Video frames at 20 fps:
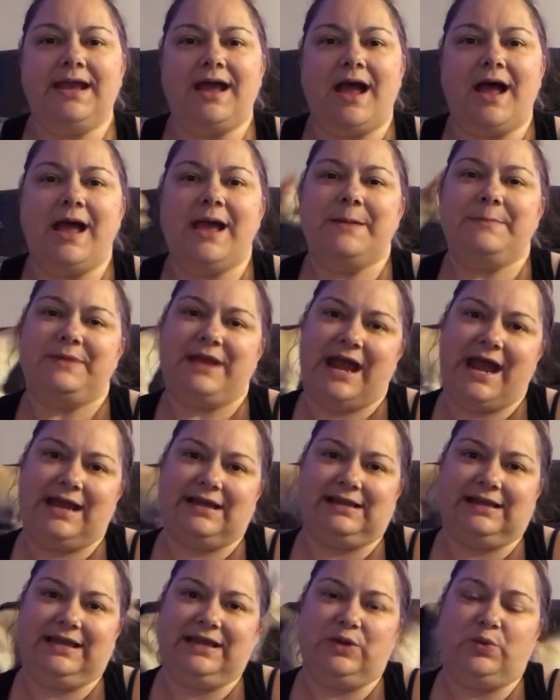I'm
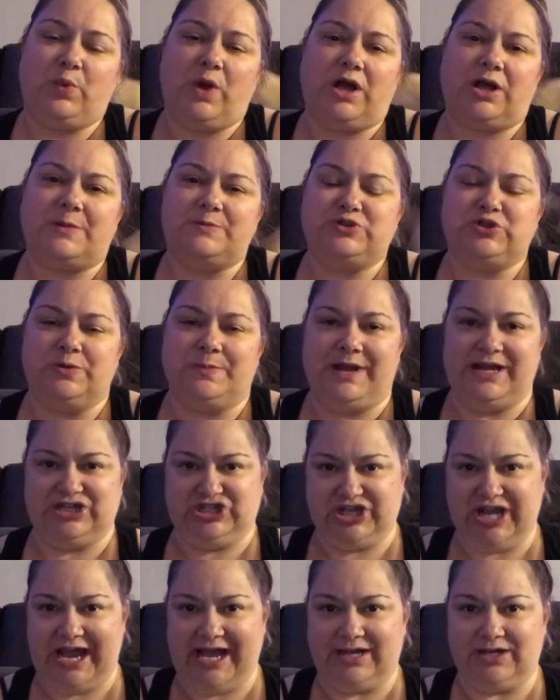Natalie and welcome to my
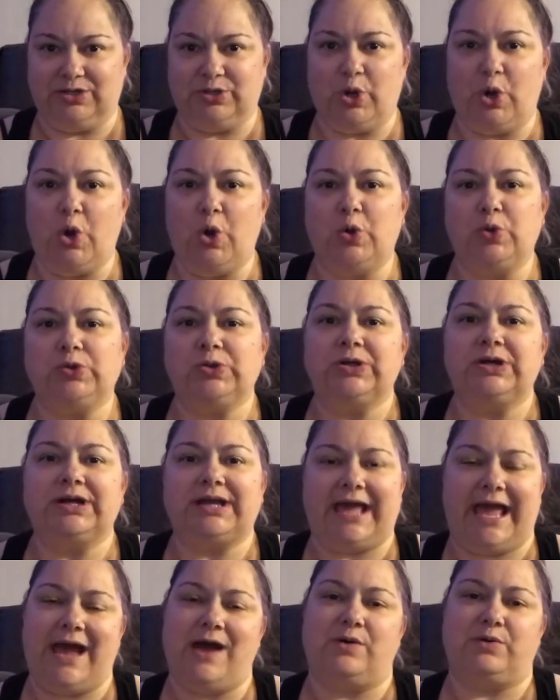channel, Oh Look
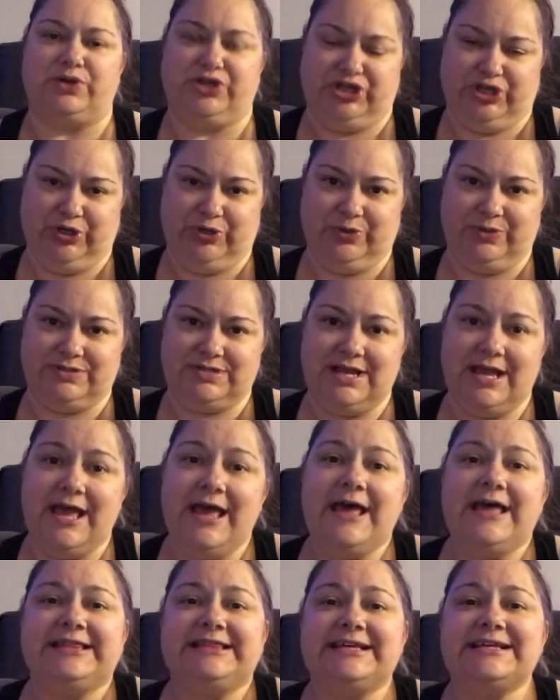How Cute.
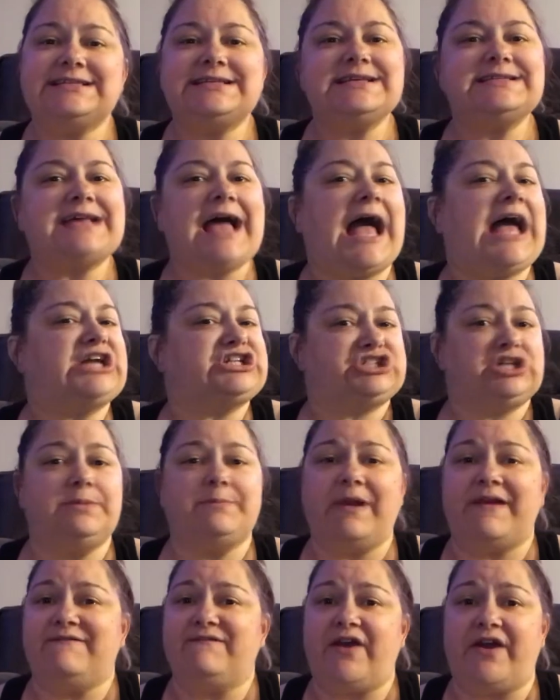This is actually
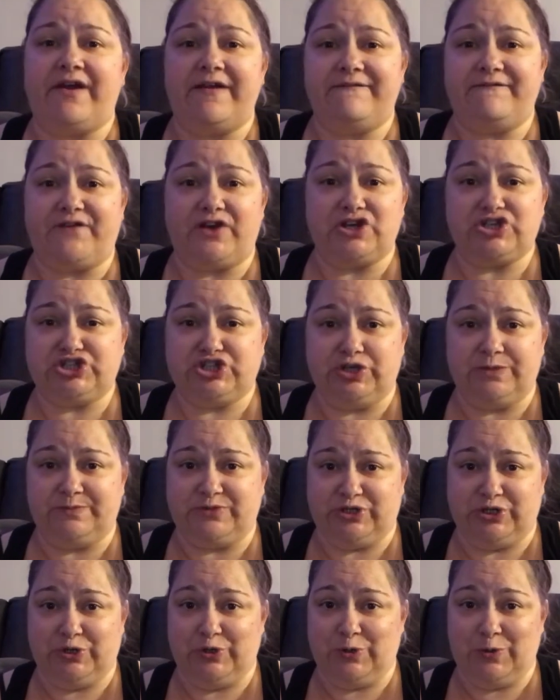my very first
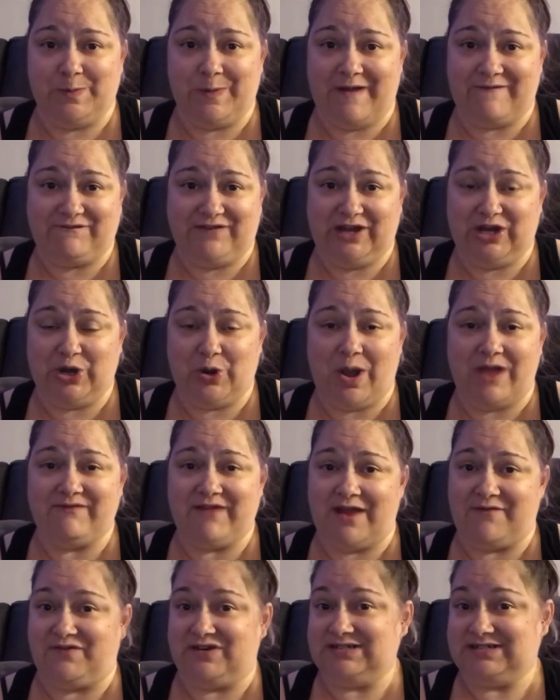YouTube video I've
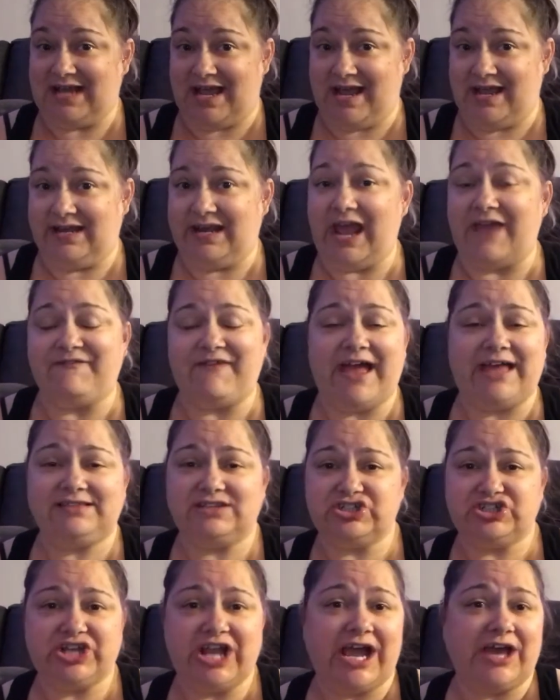ever done. I've had
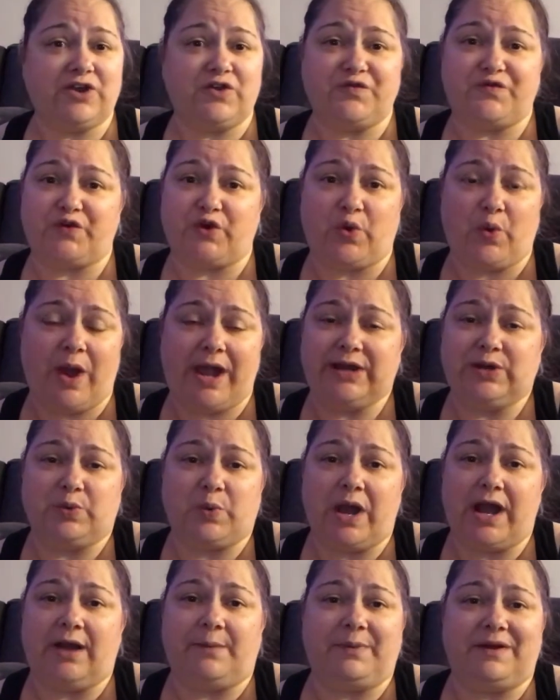the channel for quite a
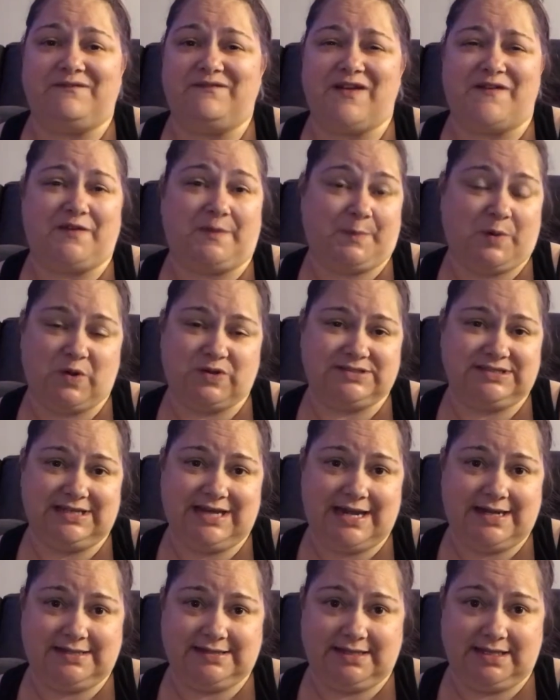while, but I've never posted
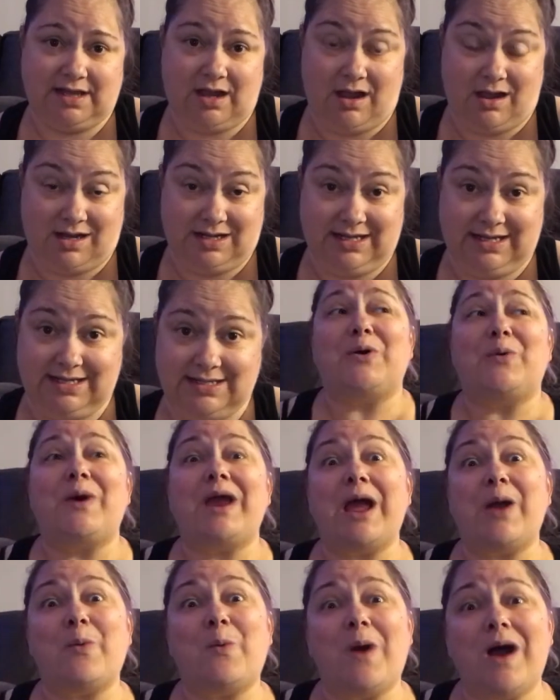anything on it. But what
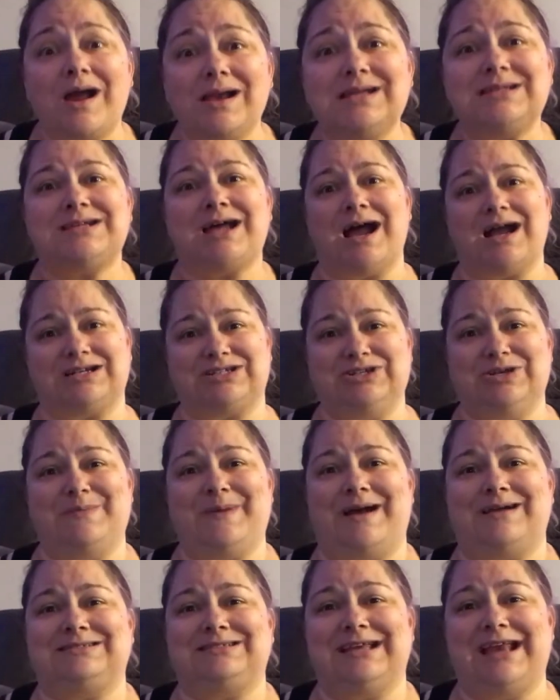I want to talk to you
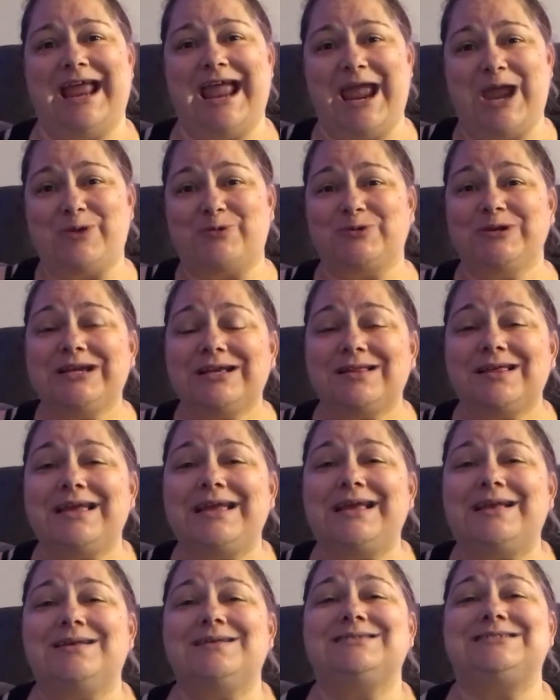about today really
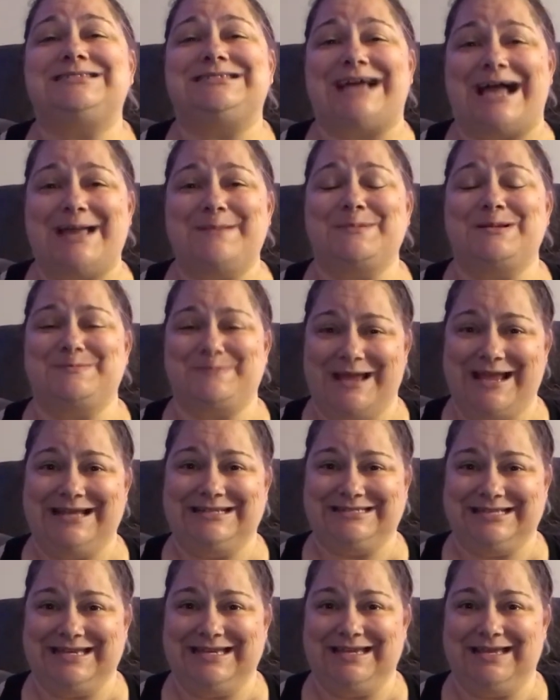is diamond
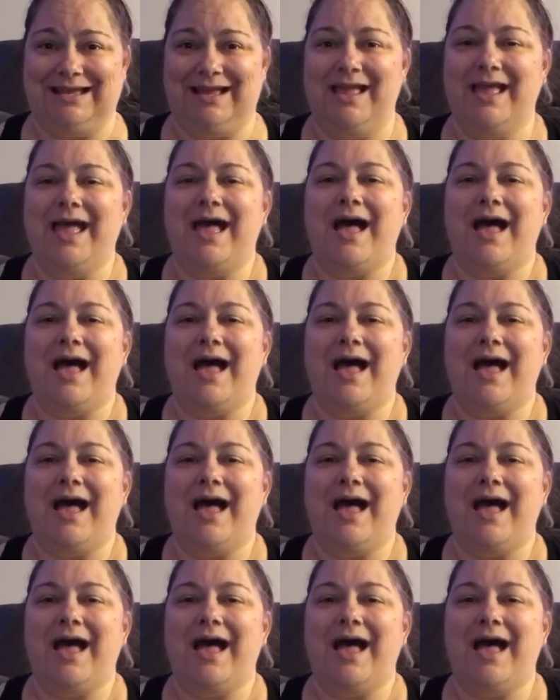painting.